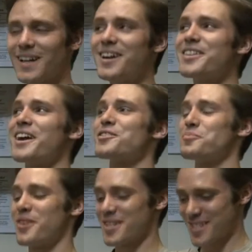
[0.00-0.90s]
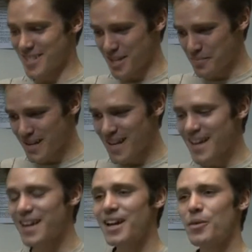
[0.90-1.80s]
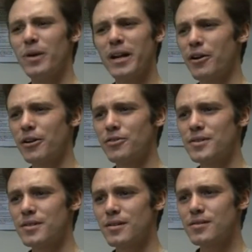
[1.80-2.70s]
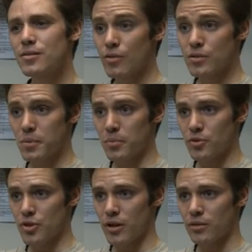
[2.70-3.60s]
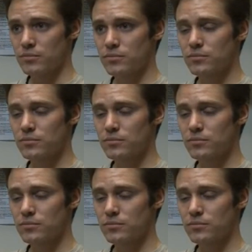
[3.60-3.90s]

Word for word: Ah, the enterprising type. What characteristics do those people share?